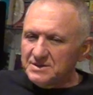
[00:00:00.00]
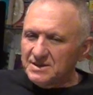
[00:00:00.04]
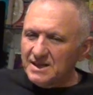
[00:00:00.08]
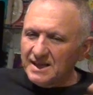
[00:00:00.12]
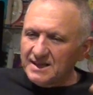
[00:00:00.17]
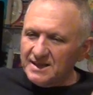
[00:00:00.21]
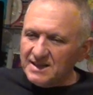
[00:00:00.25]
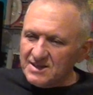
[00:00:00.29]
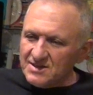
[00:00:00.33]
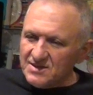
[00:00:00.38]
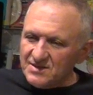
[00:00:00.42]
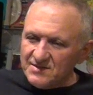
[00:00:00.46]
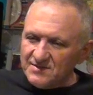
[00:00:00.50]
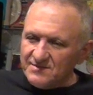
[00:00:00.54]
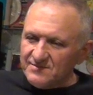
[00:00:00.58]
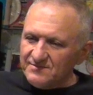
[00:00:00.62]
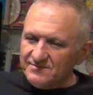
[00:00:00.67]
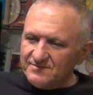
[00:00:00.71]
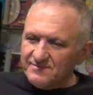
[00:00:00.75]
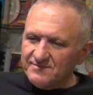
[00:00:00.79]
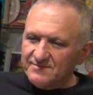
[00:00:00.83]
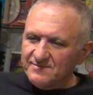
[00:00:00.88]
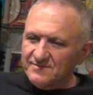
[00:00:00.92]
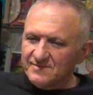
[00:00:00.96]
It's like this
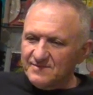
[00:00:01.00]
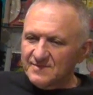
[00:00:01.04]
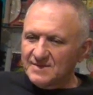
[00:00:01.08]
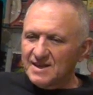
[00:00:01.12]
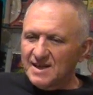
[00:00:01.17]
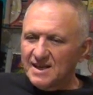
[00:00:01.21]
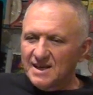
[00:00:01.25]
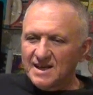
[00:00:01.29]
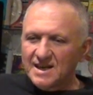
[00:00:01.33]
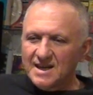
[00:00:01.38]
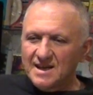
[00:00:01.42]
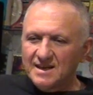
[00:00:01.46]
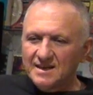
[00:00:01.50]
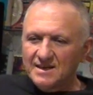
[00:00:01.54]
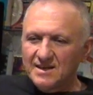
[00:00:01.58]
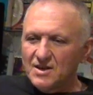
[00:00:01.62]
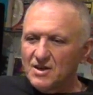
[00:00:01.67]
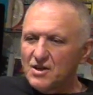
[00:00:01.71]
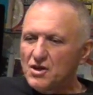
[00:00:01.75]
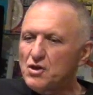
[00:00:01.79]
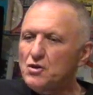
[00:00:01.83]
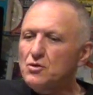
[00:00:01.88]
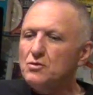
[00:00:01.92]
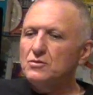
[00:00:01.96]

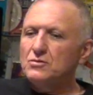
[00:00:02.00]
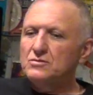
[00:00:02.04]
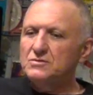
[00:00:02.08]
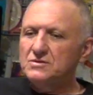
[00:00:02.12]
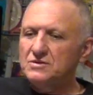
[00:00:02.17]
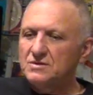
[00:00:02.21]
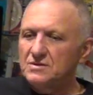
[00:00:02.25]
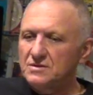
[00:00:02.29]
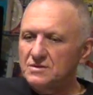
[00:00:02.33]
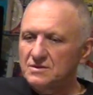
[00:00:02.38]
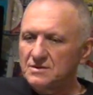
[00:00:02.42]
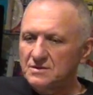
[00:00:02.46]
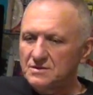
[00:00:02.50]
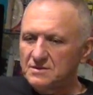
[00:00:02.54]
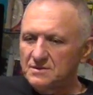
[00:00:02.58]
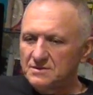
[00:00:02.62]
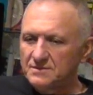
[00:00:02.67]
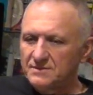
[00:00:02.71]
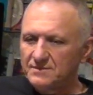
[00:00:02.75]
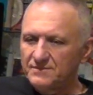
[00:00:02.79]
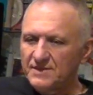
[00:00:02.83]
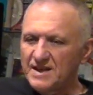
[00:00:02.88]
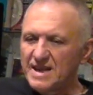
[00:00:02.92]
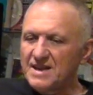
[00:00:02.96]
huge
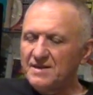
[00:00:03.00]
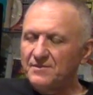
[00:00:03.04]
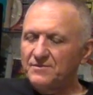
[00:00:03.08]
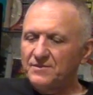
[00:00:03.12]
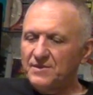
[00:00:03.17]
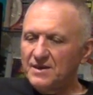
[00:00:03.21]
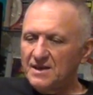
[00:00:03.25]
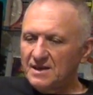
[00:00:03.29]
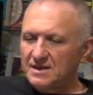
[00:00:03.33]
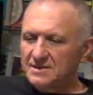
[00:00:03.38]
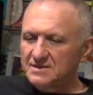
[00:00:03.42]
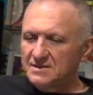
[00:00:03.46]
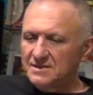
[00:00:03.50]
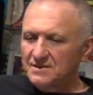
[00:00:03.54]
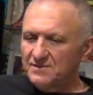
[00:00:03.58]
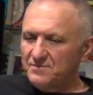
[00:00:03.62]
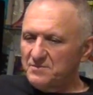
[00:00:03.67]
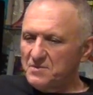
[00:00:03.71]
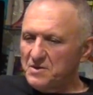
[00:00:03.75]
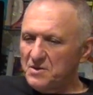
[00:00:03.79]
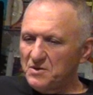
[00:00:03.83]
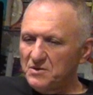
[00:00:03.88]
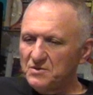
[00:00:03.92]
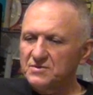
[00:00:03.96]
influx
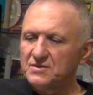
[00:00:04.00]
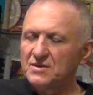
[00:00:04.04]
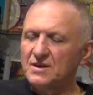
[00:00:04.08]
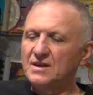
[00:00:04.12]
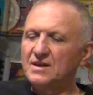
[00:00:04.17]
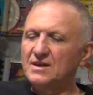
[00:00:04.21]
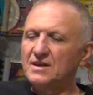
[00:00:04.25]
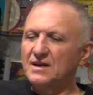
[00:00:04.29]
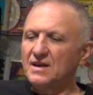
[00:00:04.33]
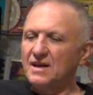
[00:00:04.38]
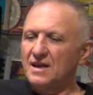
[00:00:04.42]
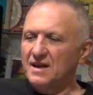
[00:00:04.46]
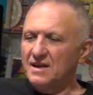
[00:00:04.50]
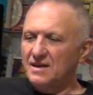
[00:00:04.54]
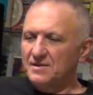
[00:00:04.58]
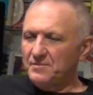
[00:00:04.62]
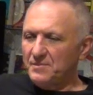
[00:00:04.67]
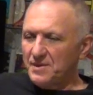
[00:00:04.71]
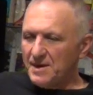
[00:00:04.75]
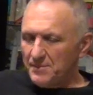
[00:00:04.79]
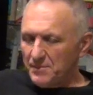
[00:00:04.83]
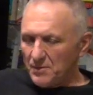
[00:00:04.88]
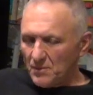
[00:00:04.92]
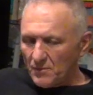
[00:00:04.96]
of music and
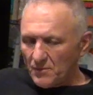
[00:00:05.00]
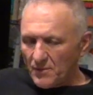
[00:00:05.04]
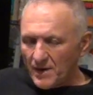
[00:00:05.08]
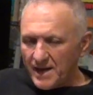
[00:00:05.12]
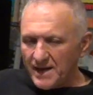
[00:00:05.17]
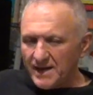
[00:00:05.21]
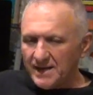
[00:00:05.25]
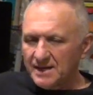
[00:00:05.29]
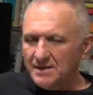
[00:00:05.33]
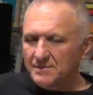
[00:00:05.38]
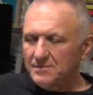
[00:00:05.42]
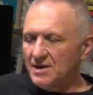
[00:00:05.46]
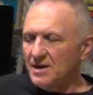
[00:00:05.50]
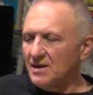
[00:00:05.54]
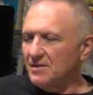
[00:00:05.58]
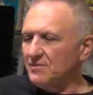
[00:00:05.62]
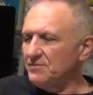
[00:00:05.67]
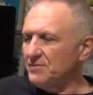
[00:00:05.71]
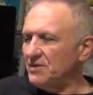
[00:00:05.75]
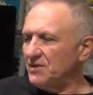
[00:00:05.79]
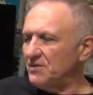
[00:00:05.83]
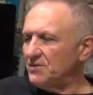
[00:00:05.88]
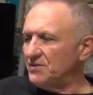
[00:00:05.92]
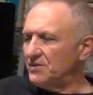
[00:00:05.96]
people writing
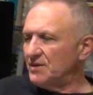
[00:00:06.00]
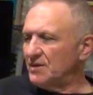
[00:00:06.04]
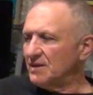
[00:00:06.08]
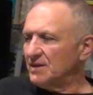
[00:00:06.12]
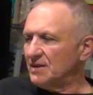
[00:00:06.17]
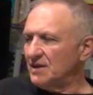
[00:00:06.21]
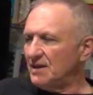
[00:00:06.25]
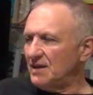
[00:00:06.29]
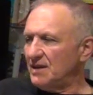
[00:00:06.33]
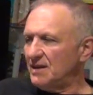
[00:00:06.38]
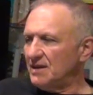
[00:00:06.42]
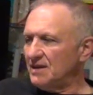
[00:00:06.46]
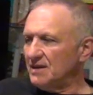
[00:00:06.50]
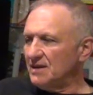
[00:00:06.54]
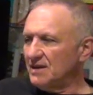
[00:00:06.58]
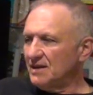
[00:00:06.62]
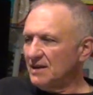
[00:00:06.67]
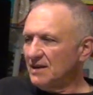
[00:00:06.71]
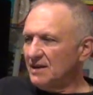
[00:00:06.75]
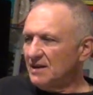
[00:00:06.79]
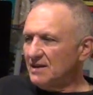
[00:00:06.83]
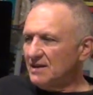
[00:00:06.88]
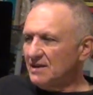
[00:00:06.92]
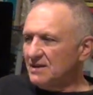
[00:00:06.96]
about music and
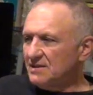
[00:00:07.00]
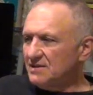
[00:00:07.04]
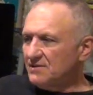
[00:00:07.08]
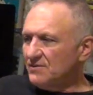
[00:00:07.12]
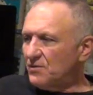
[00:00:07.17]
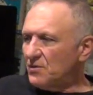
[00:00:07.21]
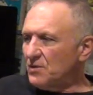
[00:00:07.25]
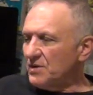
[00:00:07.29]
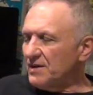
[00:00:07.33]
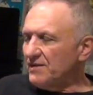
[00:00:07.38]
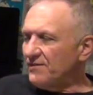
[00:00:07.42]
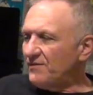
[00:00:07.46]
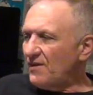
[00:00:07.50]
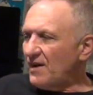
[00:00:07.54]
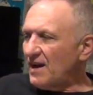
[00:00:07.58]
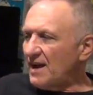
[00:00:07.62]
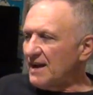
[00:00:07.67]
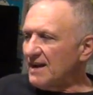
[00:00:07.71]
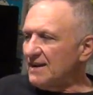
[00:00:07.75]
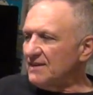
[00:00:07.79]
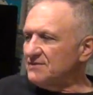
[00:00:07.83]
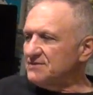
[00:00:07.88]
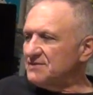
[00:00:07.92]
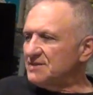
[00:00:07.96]

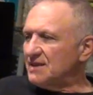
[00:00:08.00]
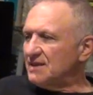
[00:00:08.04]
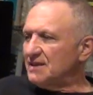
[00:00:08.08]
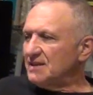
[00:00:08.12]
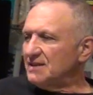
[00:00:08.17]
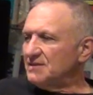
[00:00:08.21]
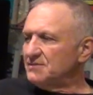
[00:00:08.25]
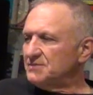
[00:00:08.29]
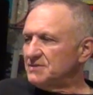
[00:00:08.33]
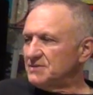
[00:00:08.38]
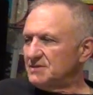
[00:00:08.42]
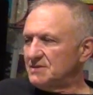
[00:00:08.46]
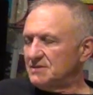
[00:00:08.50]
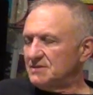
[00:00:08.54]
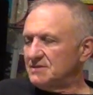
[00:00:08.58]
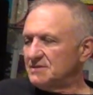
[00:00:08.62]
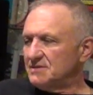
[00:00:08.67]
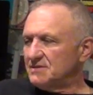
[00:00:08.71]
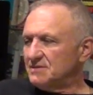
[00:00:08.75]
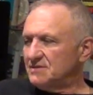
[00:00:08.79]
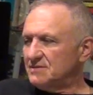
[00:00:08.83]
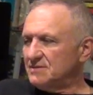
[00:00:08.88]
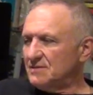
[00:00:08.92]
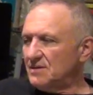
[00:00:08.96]
45s, and it's just
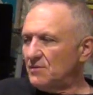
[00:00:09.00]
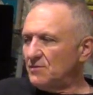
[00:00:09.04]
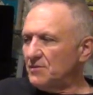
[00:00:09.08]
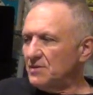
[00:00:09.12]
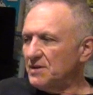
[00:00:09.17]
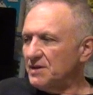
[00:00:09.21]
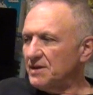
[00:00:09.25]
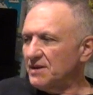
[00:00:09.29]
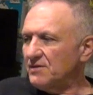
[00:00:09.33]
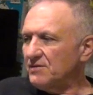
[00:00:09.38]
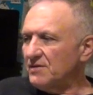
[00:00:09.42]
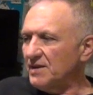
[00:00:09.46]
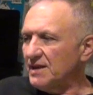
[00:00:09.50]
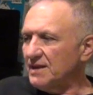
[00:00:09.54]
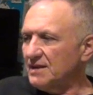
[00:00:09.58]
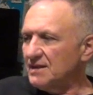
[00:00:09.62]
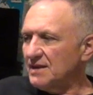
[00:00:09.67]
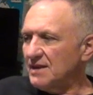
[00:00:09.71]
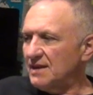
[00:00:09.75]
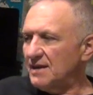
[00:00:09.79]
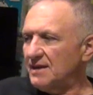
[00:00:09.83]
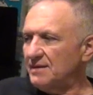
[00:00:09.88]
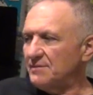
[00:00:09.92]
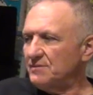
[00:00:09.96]
a really great
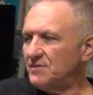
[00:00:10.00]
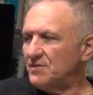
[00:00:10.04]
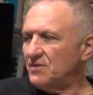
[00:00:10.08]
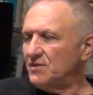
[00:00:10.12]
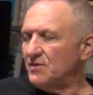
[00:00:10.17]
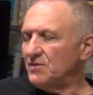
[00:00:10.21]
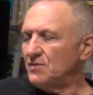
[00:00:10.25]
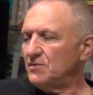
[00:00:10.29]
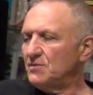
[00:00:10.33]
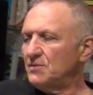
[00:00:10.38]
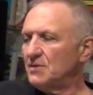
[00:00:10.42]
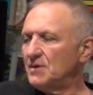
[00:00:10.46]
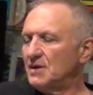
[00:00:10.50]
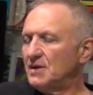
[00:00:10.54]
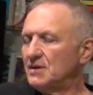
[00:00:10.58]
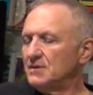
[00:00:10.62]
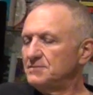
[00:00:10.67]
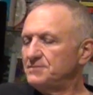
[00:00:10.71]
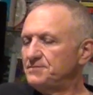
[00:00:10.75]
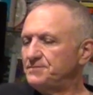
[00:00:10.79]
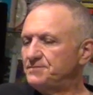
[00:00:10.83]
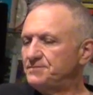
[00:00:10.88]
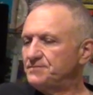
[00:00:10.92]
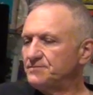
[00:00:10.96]
time to
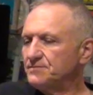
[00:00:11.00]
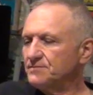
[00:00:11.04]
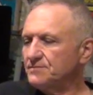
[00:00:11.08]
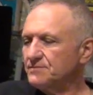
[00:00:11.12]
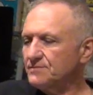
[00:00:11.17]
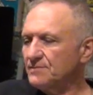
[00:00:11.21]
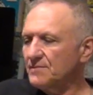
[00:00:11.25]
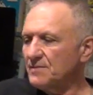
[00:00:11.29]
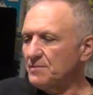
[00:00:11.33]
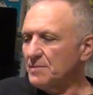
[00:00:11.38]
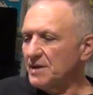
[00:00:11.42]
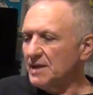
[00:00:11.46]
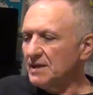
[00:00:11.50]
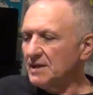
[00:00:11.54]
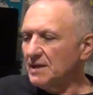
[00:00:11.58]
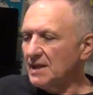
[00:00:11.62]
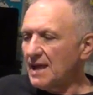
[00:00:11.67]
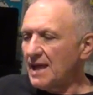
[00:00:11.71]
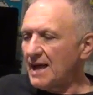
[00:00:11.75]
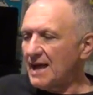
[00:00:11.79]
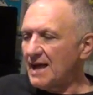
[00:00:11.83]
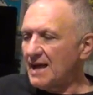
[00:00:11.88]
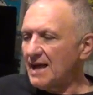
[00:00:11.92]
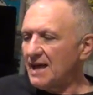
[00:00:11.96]
be
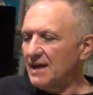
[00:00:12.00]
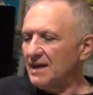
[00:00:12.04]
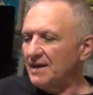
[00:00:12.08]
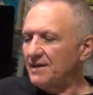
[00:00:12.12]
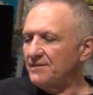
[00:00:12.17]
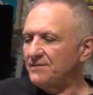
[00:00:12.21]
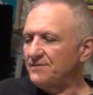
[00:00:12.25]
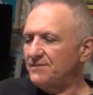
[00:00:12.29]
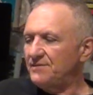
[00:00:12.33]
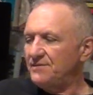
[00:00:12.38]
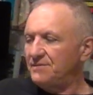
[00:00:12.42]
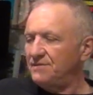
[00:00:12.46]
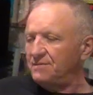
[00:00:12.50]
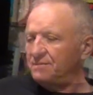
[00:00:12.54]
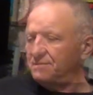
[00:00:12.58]
alive.